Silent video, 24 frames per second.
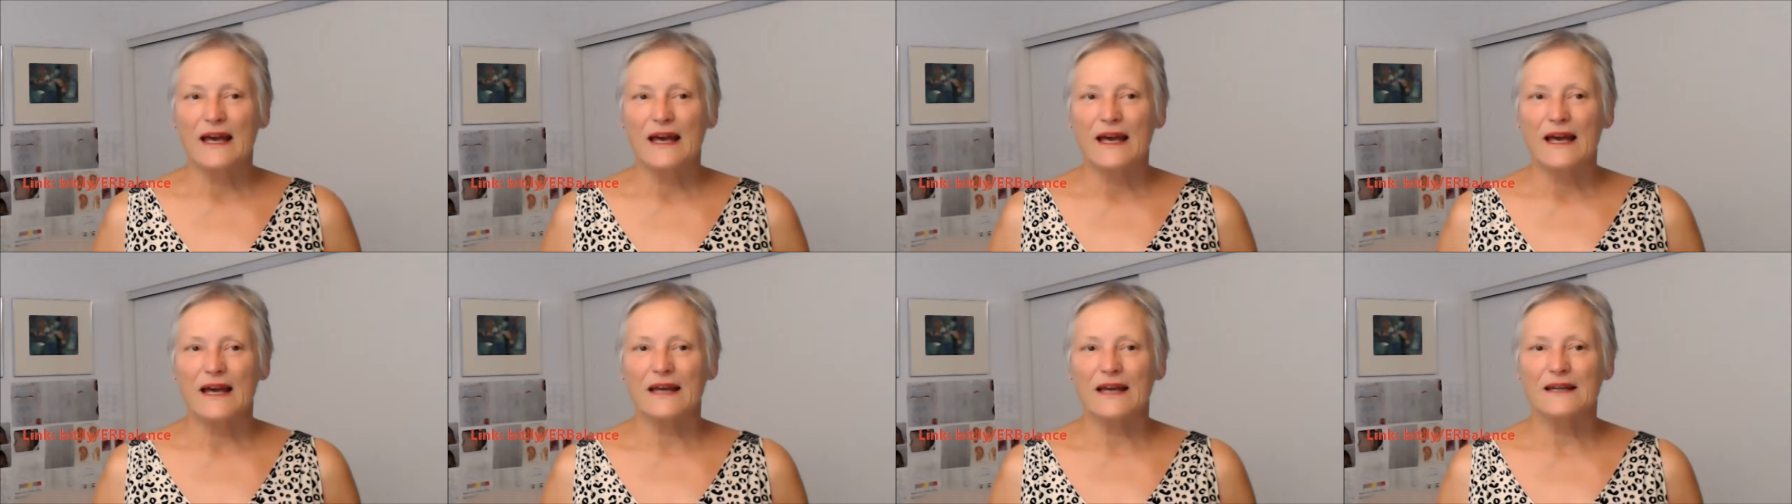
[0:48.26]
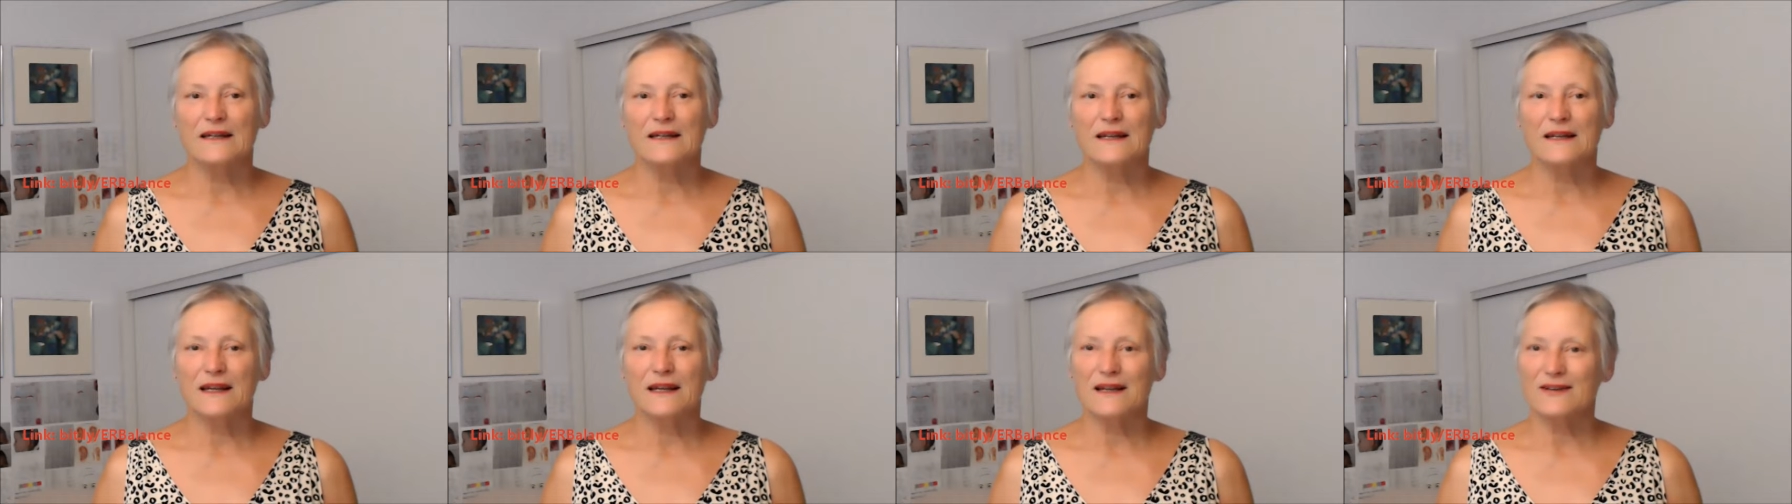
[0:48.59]

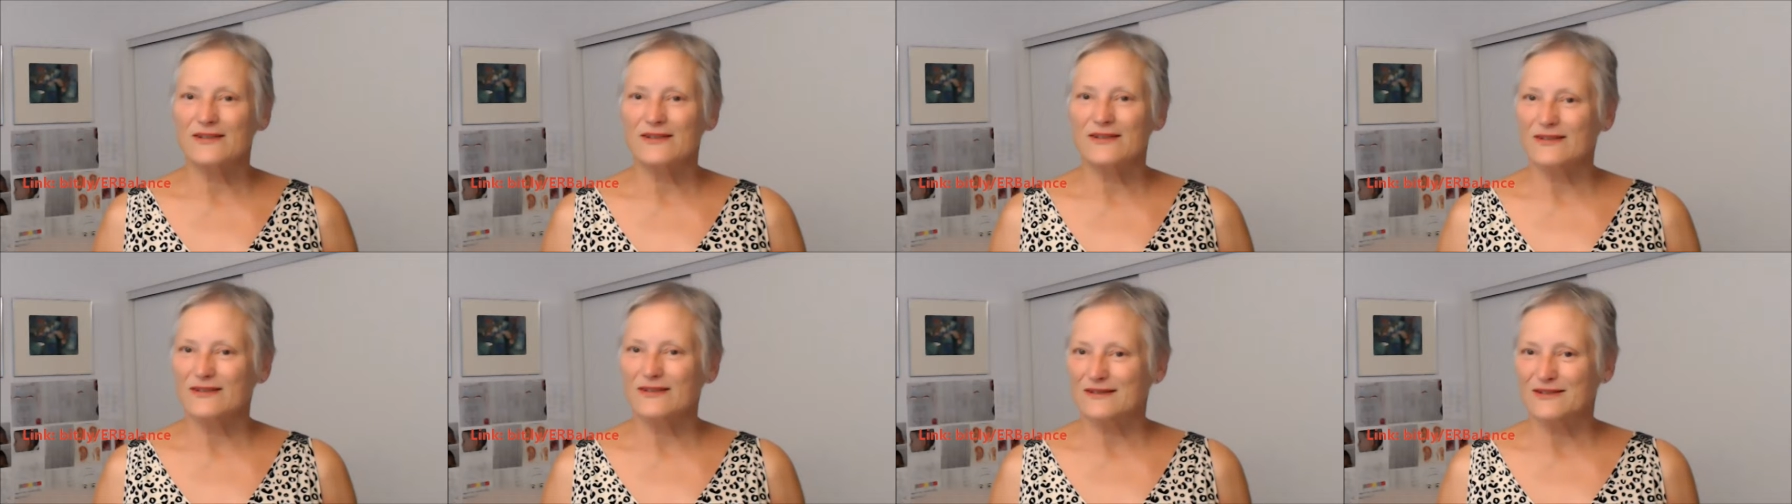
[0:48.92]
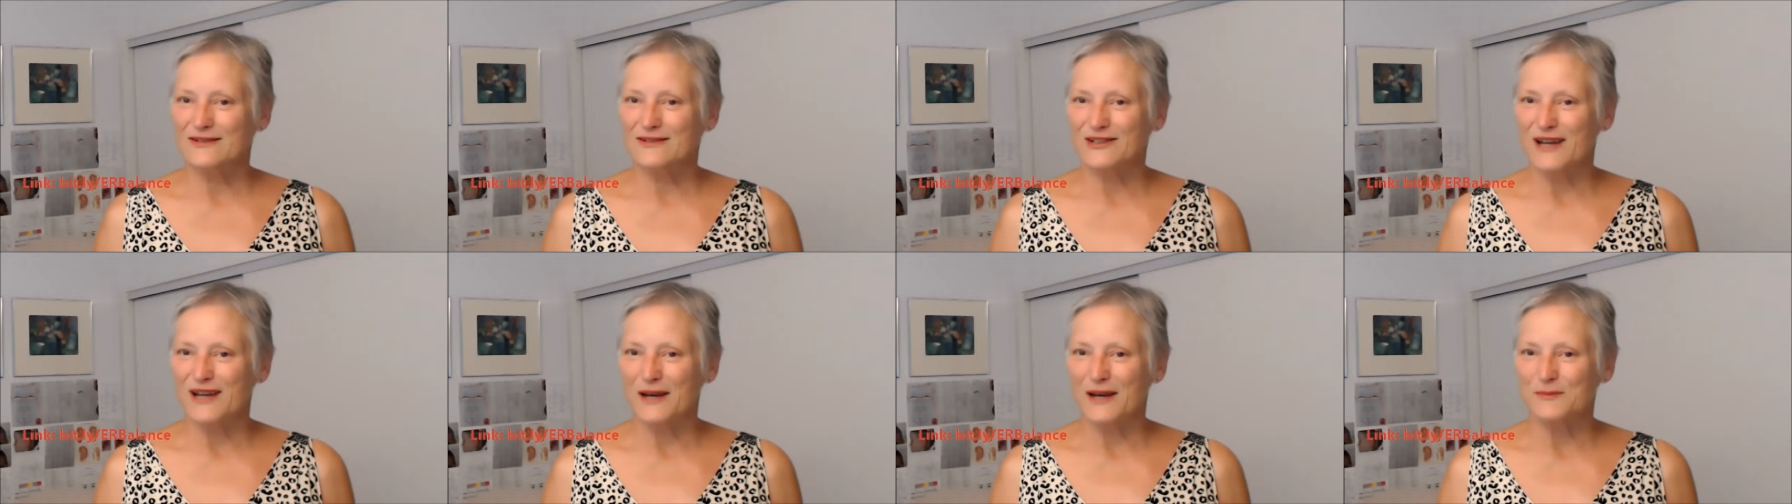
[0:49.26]
And as
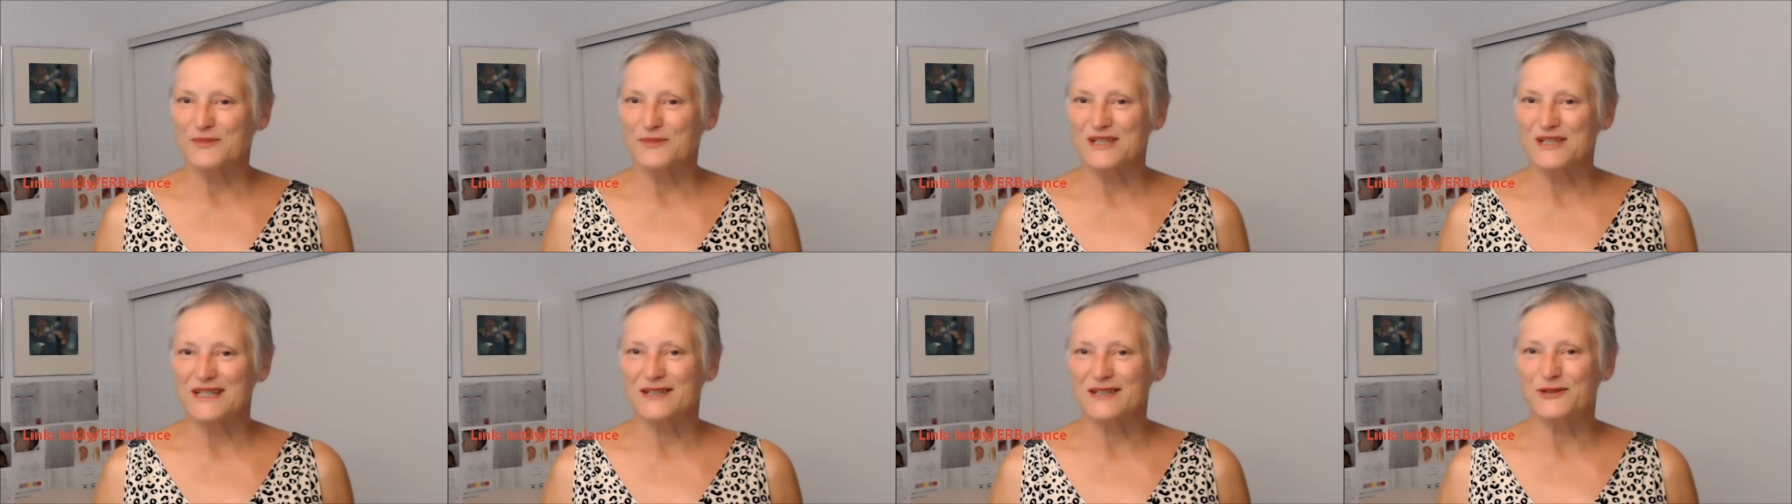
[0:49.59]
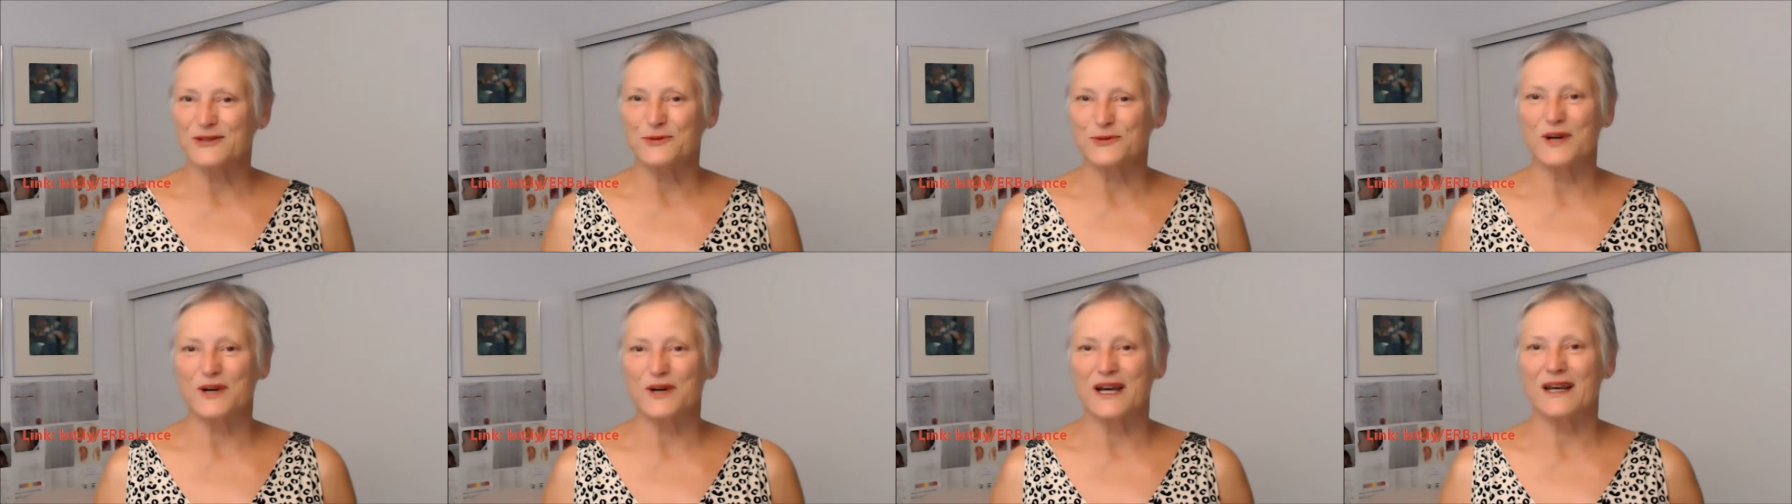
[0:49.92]
time ticked
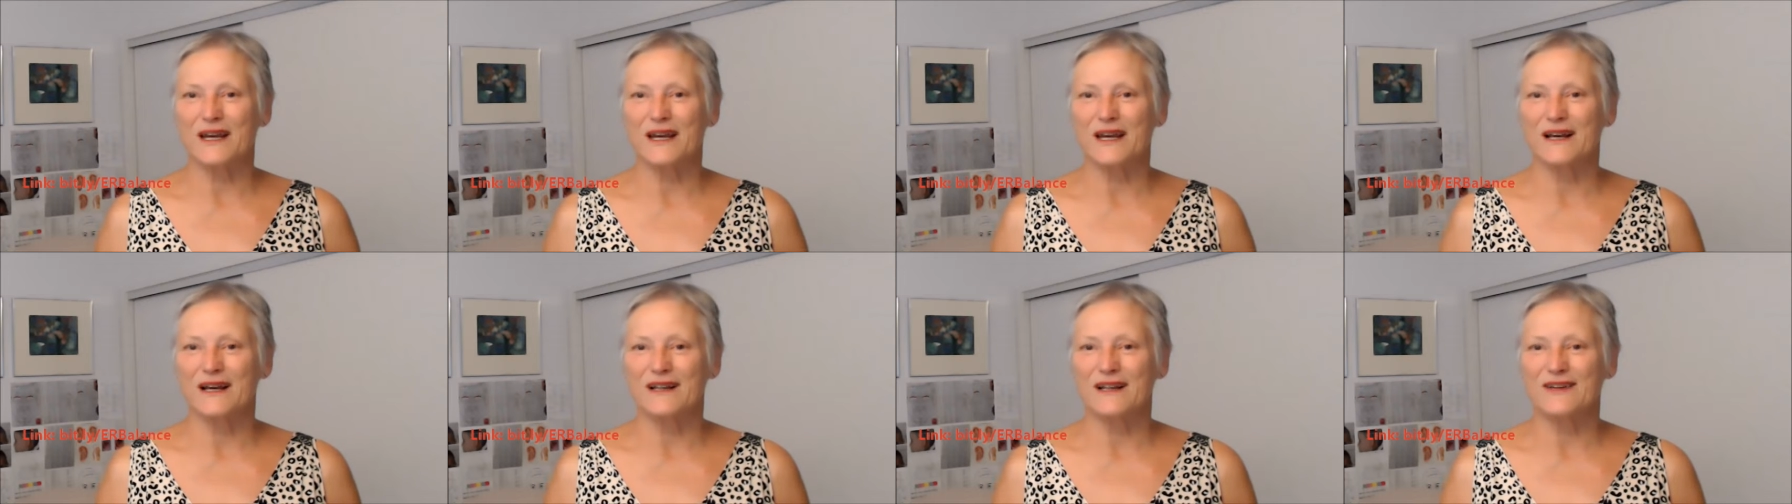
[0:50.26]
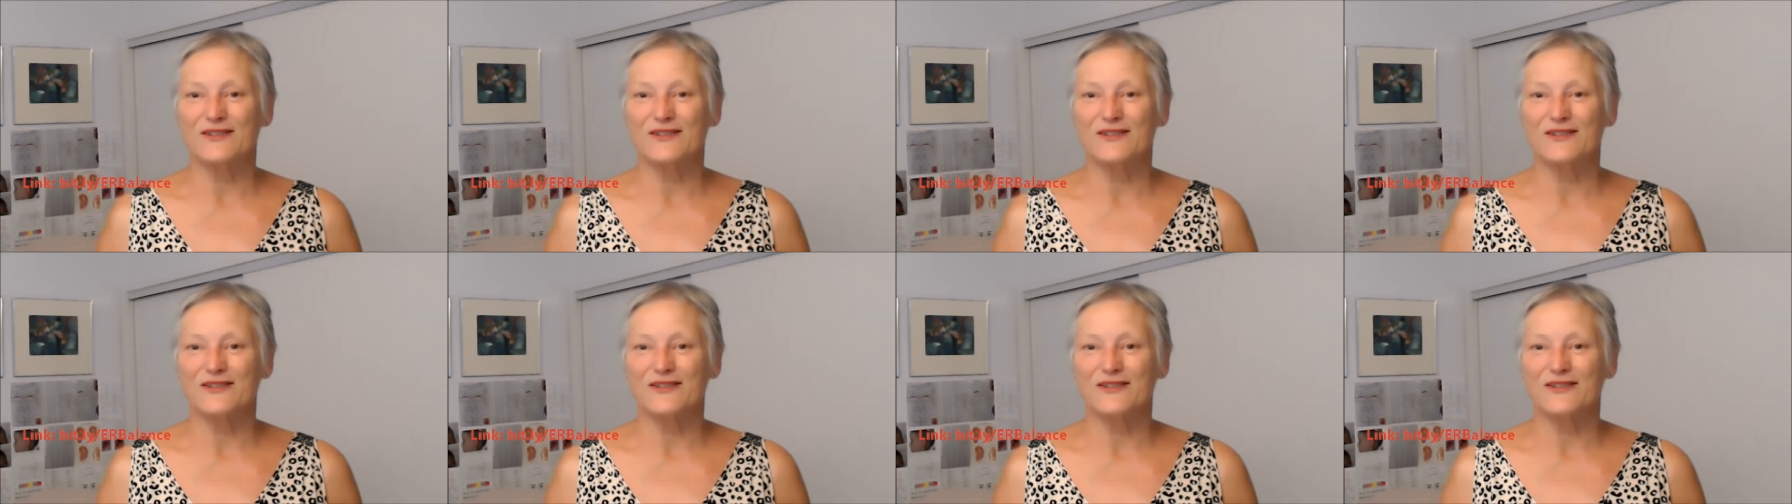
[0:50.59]
away,